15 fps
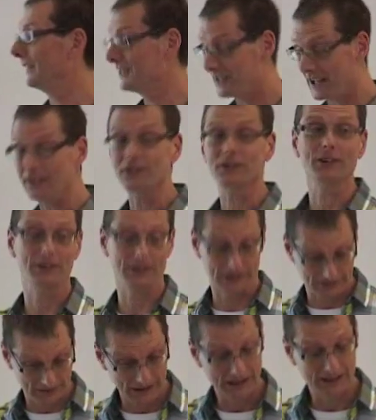consensus,
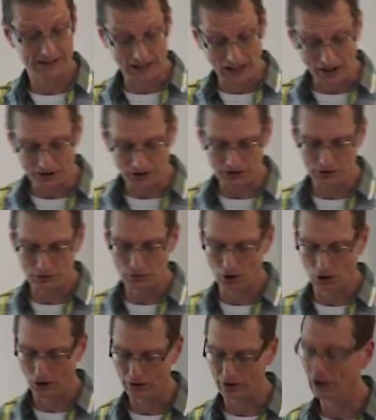such as you've
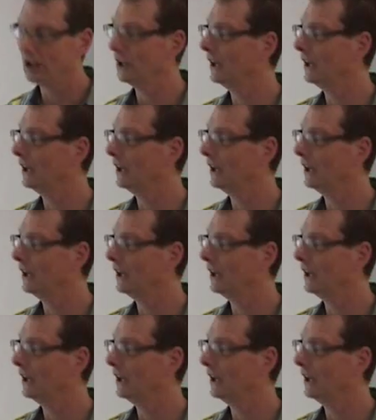got